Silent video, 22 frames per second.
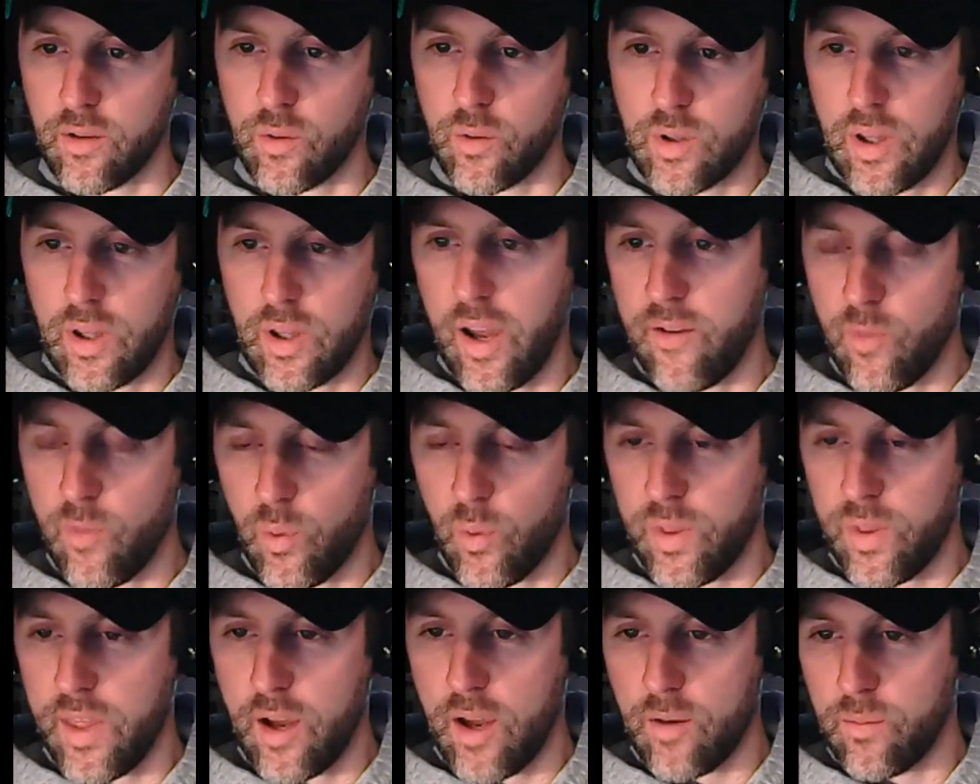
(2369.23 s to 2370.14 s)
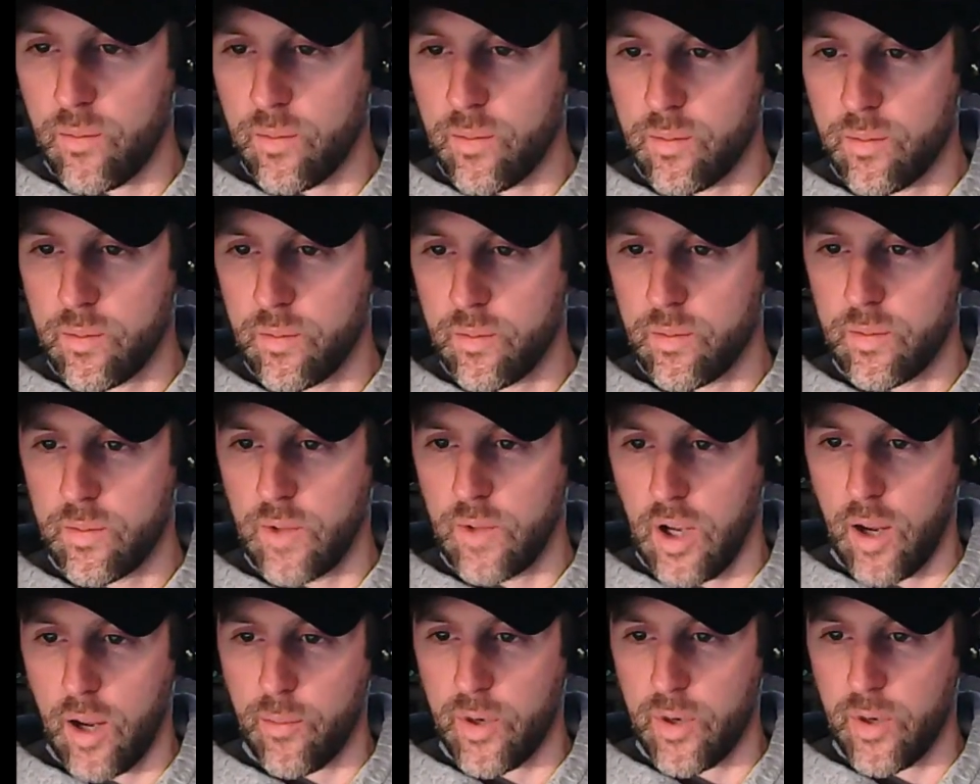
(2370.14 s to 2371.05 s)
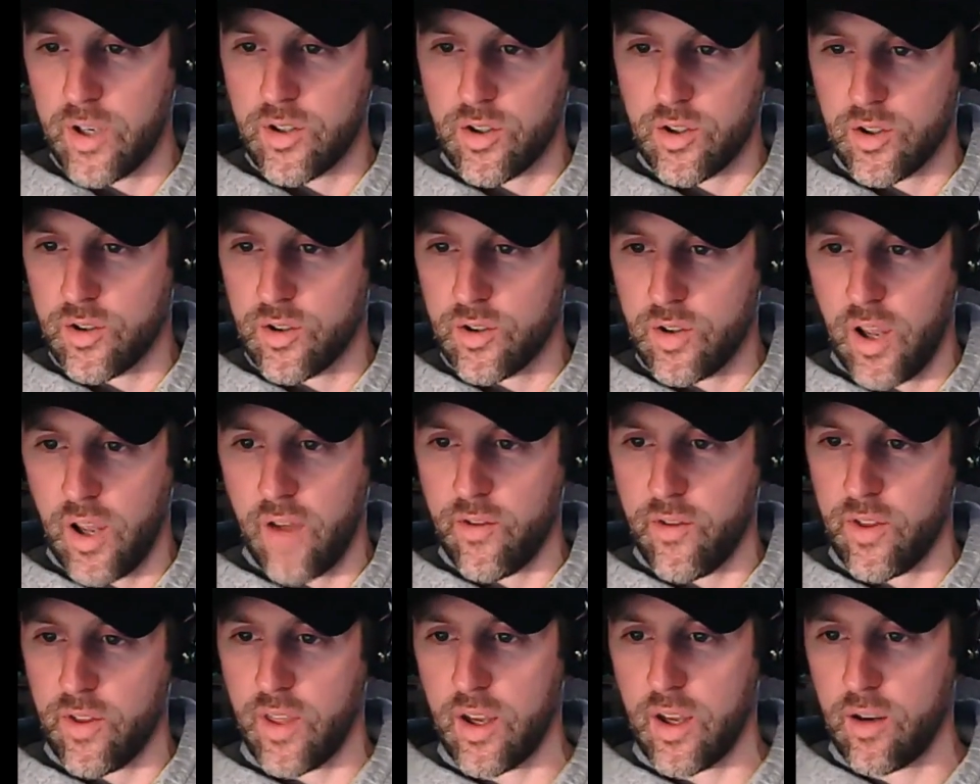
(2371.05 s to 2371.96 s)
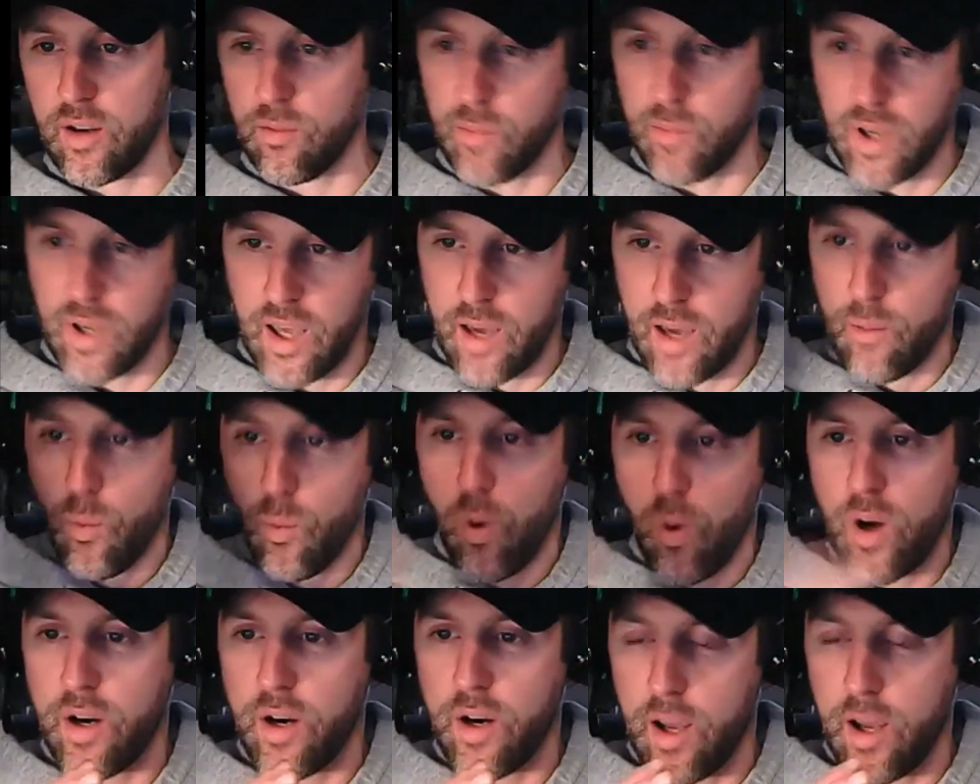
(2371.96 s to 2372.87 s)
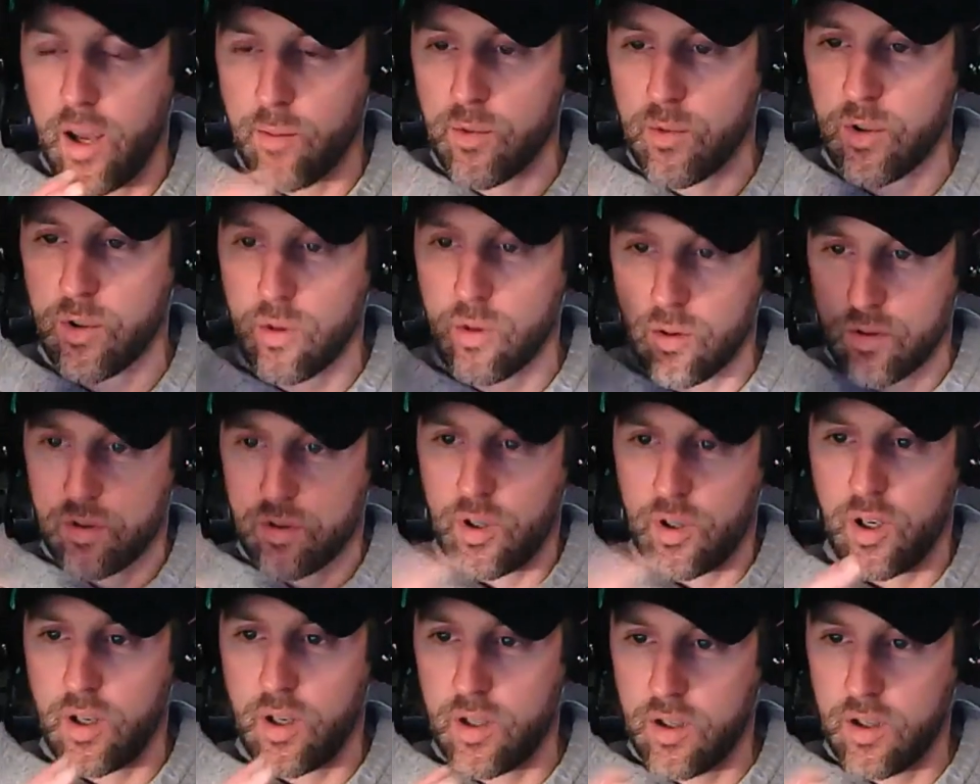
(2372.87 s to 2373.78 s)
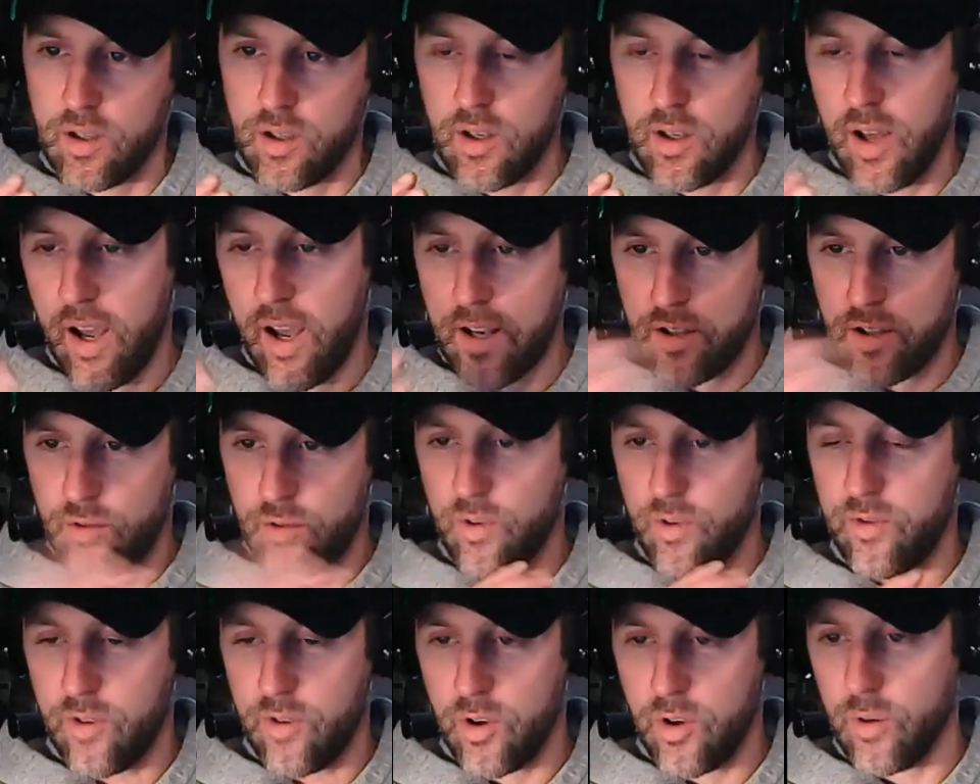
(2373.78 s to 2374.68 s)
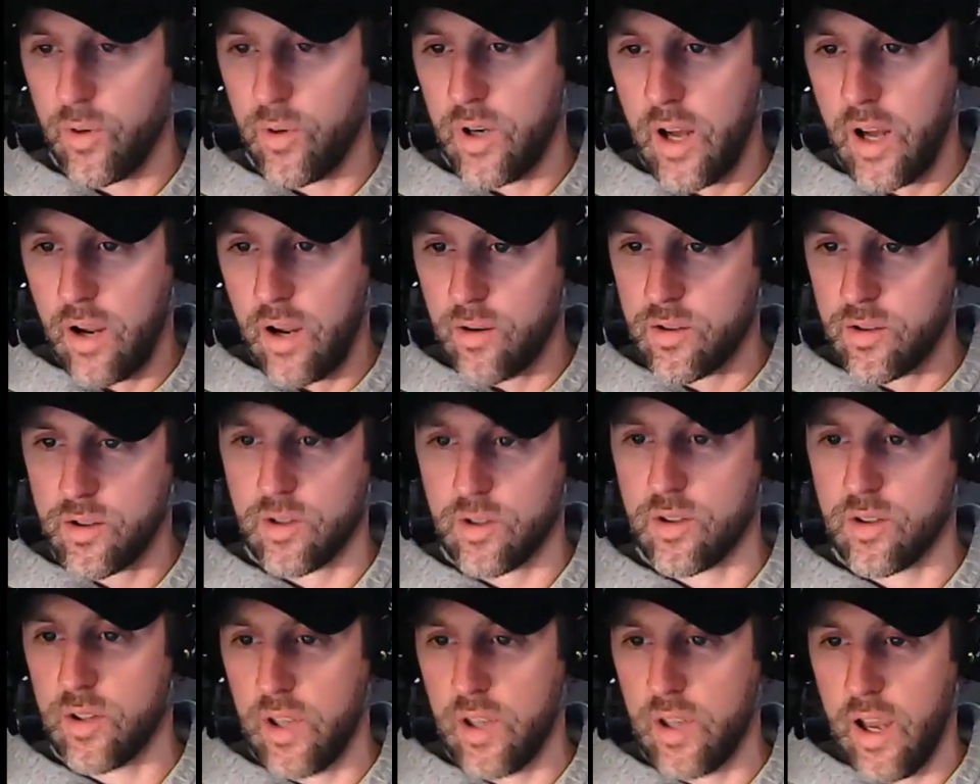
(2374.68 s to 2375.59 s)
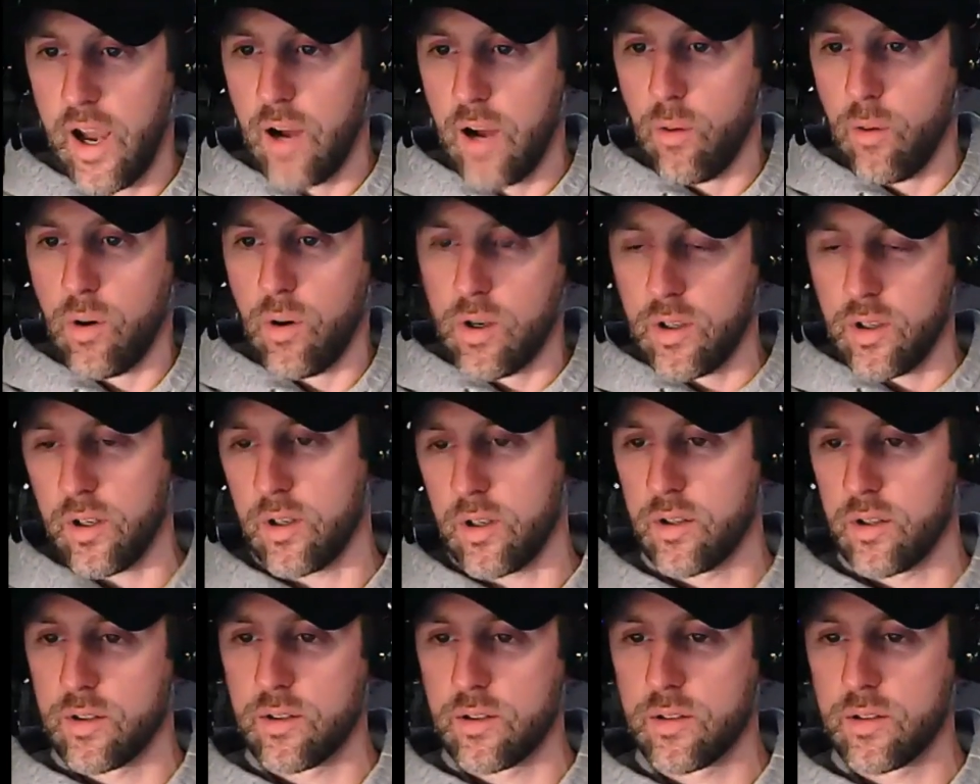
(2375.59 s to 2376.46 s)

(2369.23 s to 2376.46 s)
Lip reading: When the company's just everything became one name, so it's like I just refer to it now as just the Aquaclear.